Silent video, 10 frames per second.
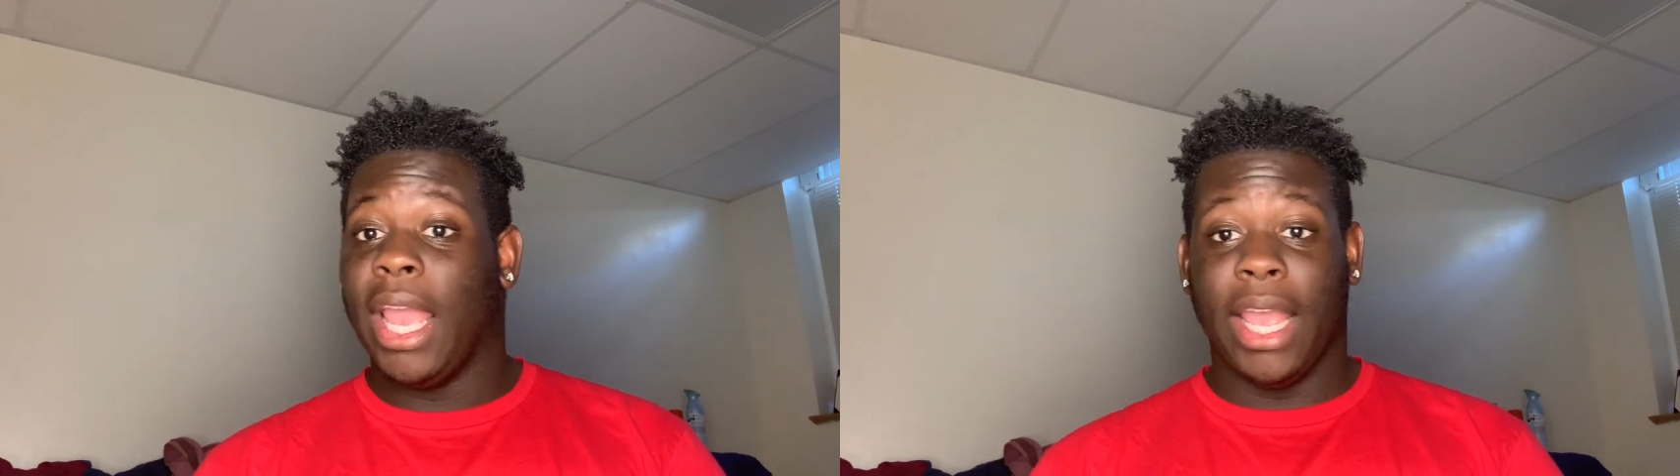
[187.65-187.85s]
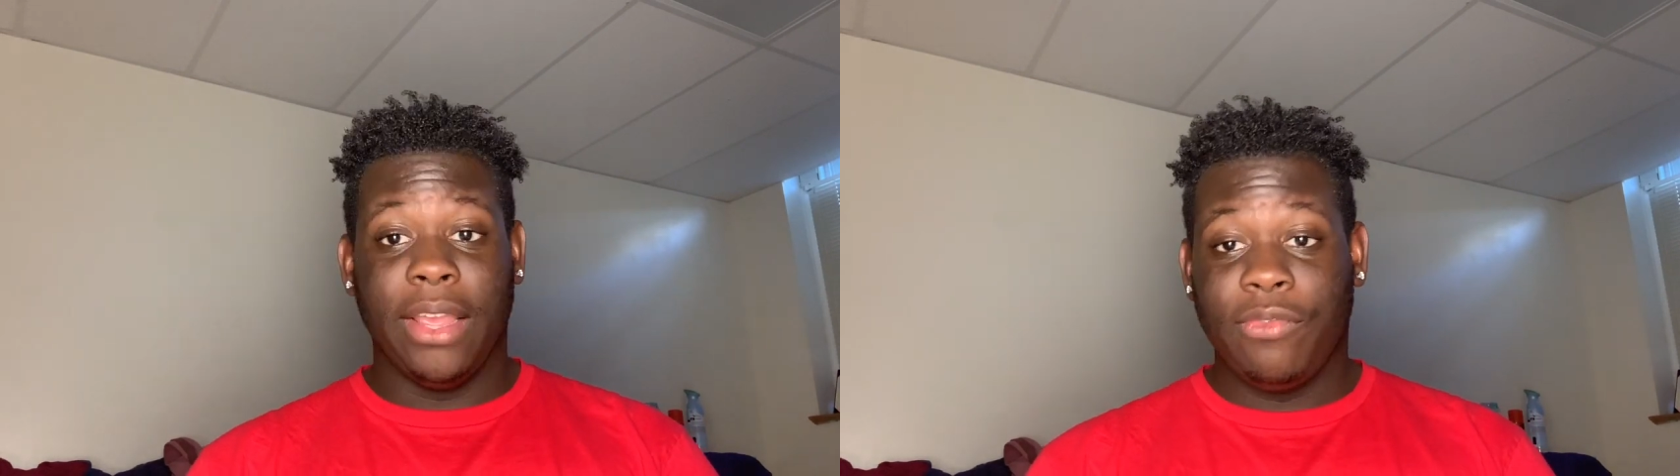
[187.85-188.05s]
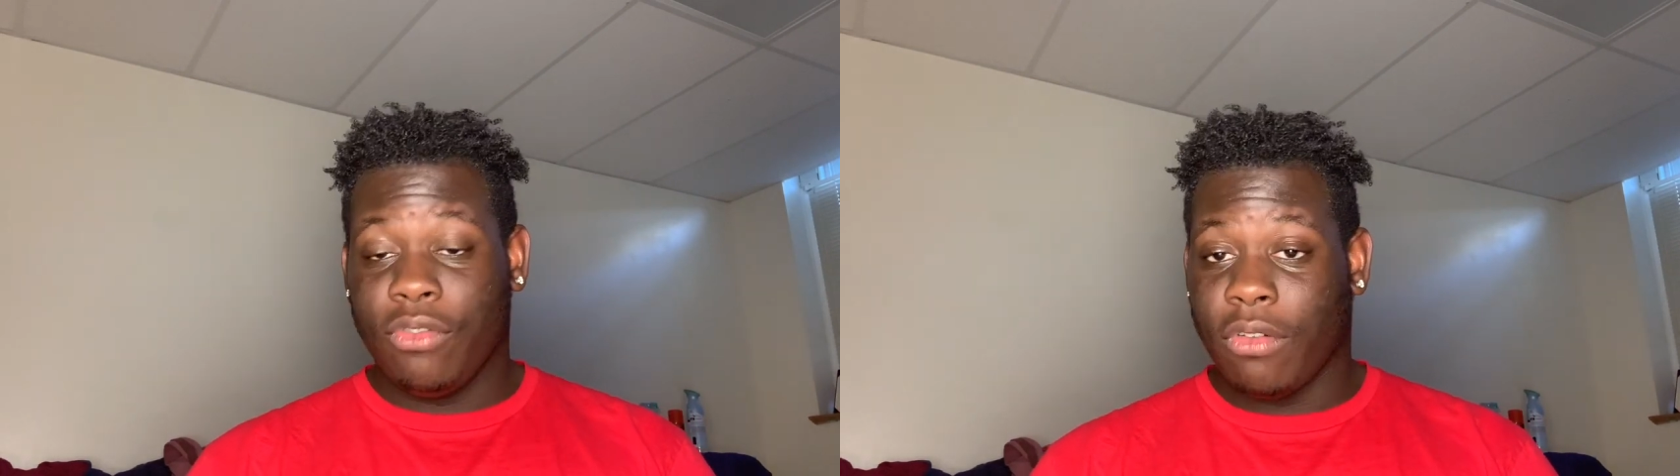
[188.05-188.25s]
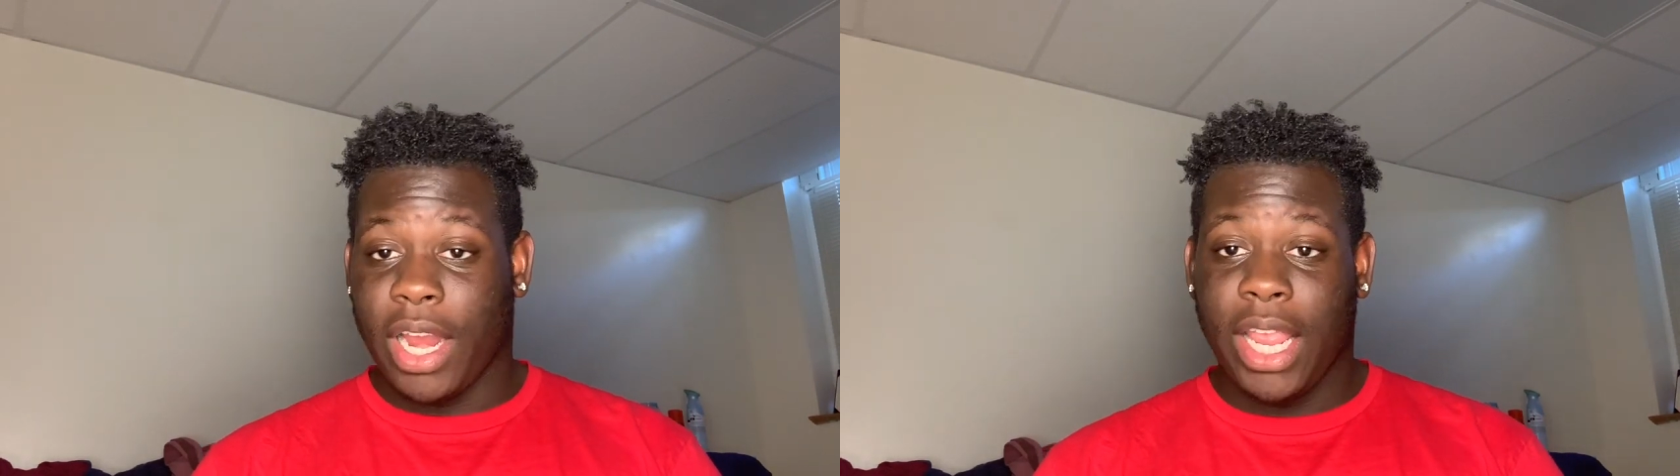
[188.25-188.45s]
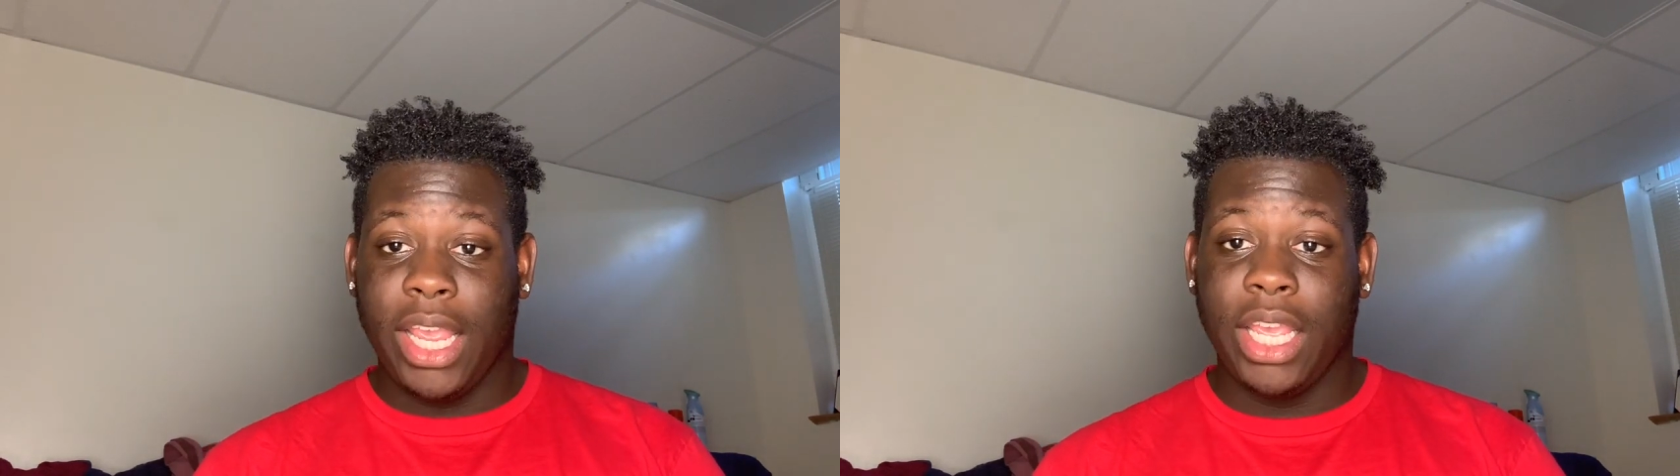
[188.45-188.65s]
8th
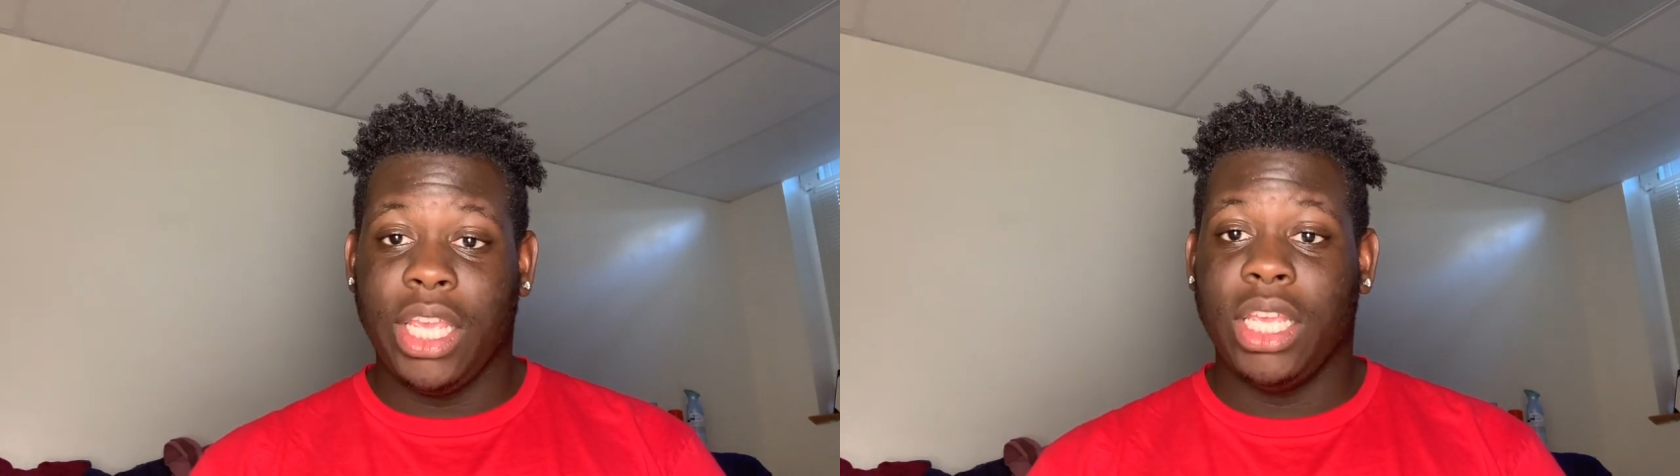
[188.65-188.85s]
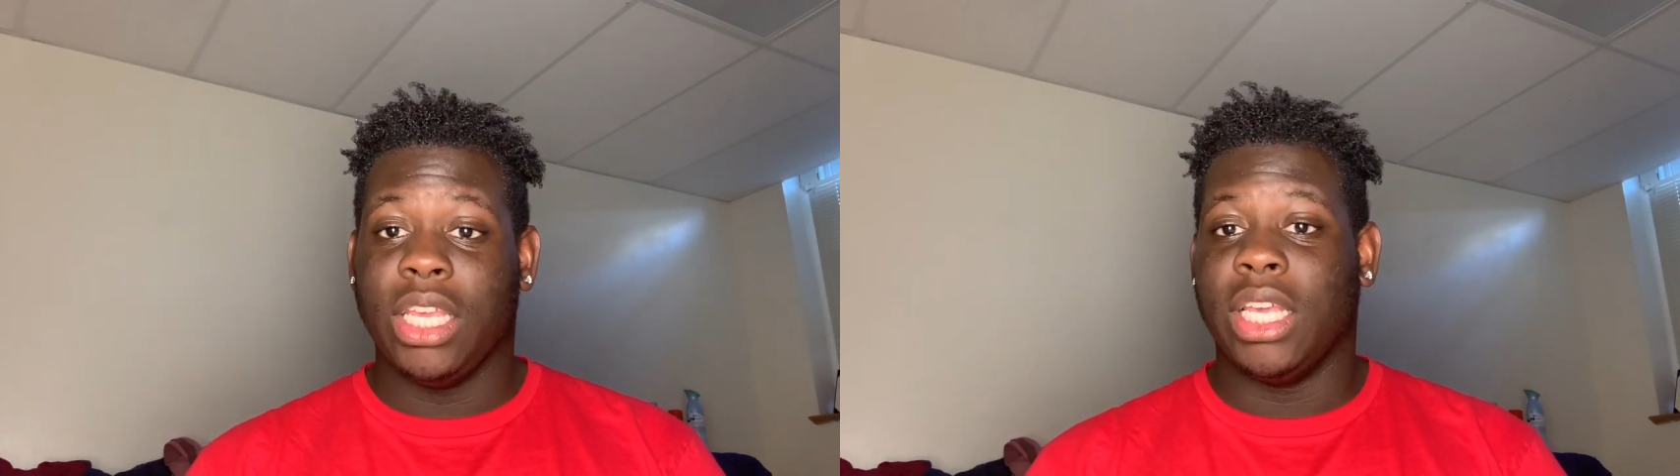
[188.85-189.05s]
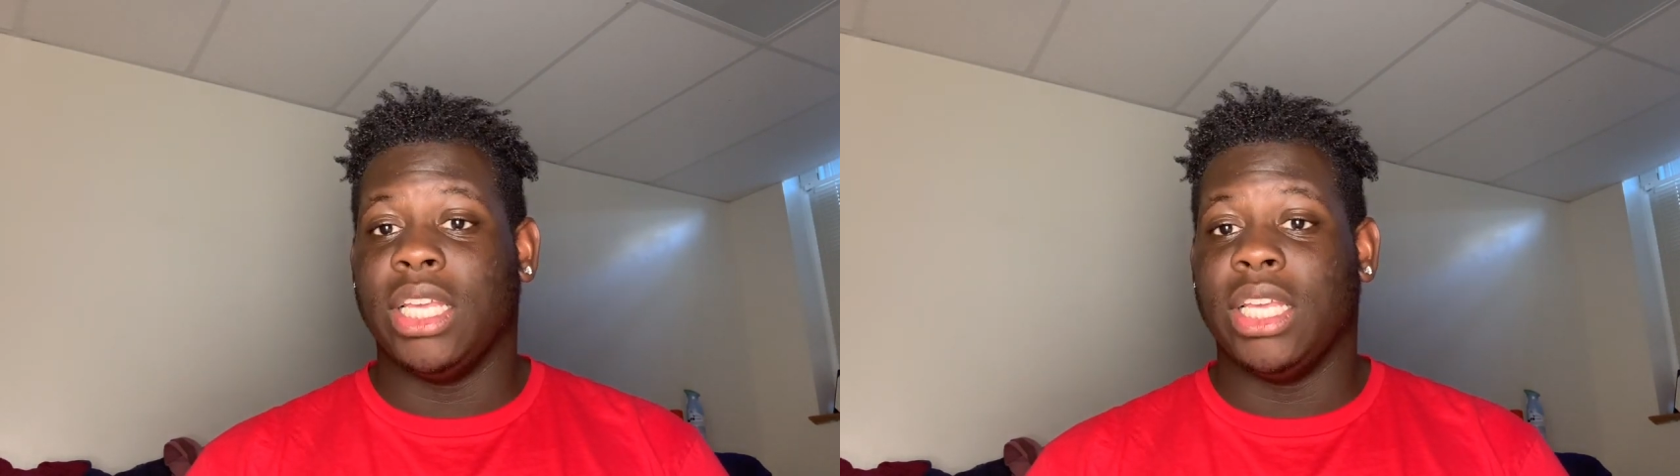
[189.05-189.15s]
grade,